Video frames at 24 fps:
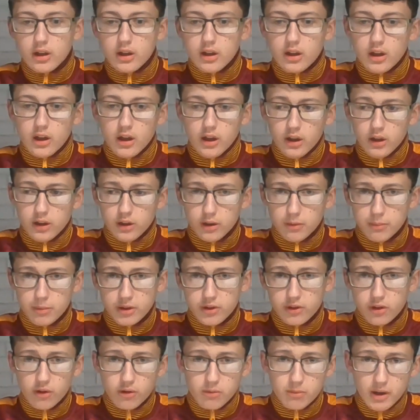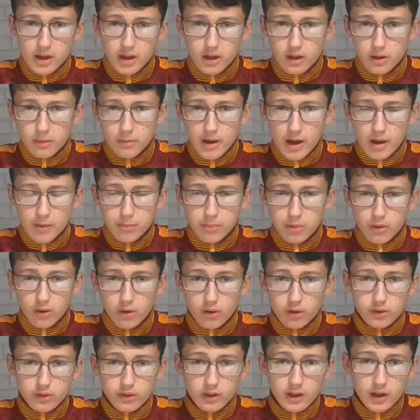there'd be 2 men at the back post, and
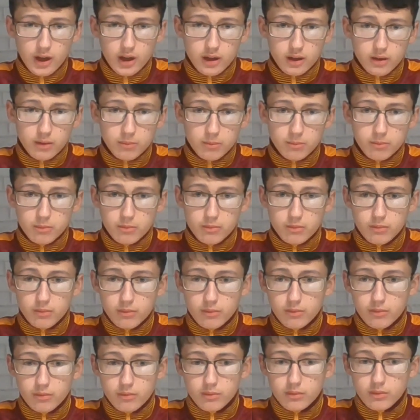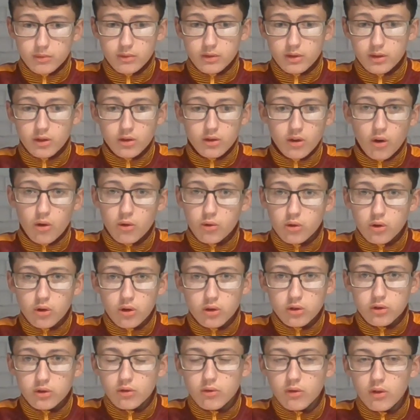then they'd all go
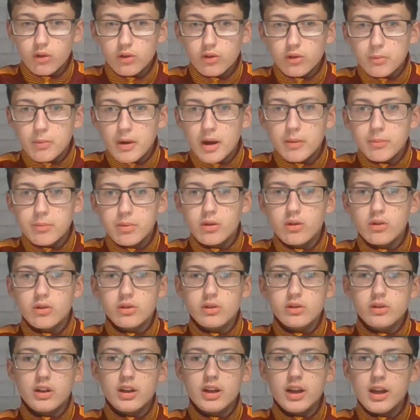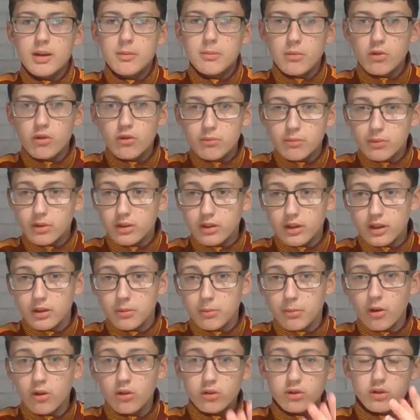towards the back post. You need movement in the box.
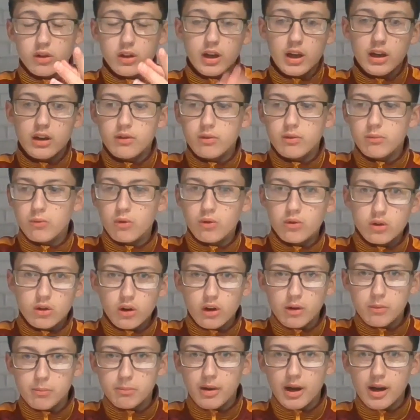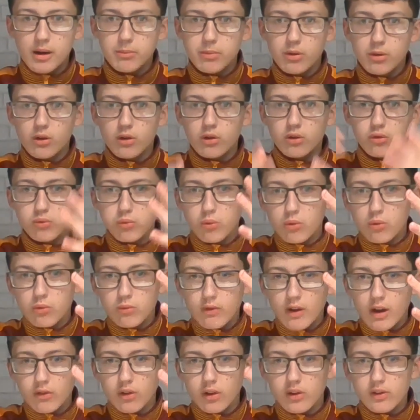You need one going back post, one round the
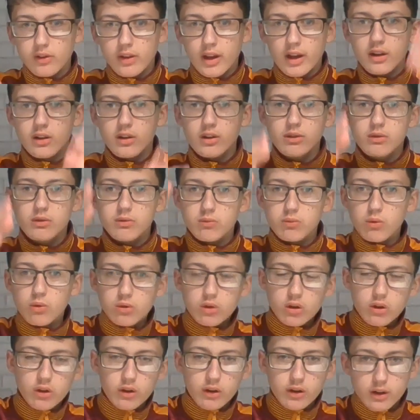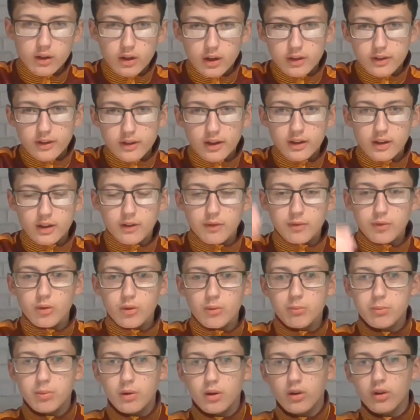centre, one going attacking the front
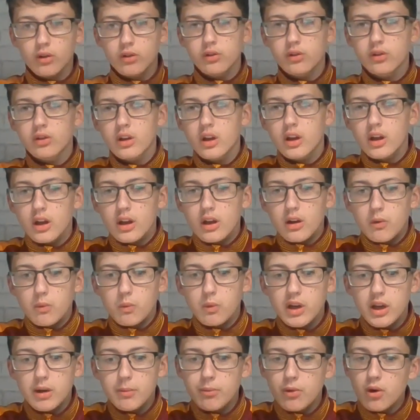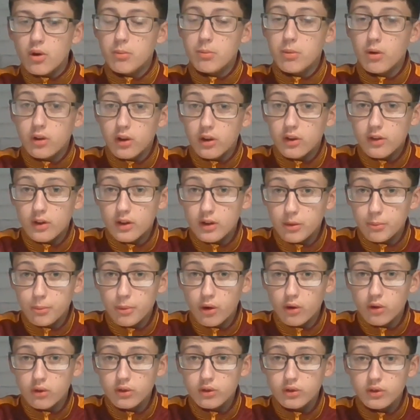post. We need more bodies in the box
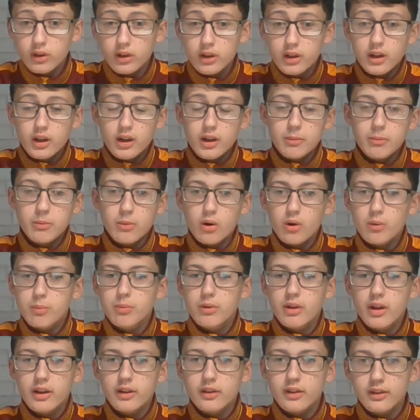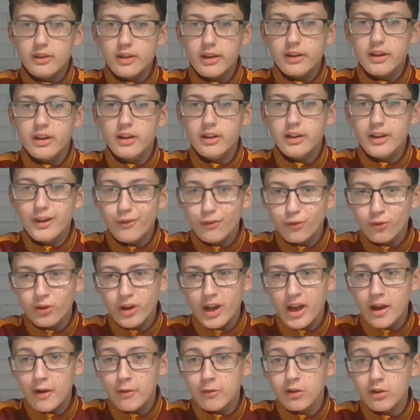and more players attacking different
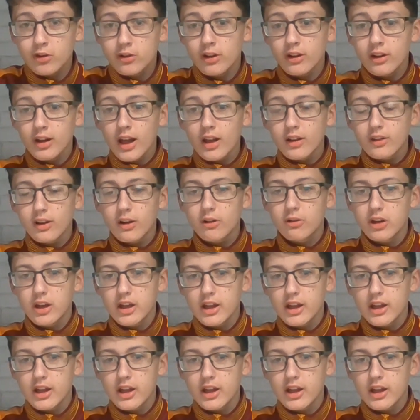areas, and that's how you get,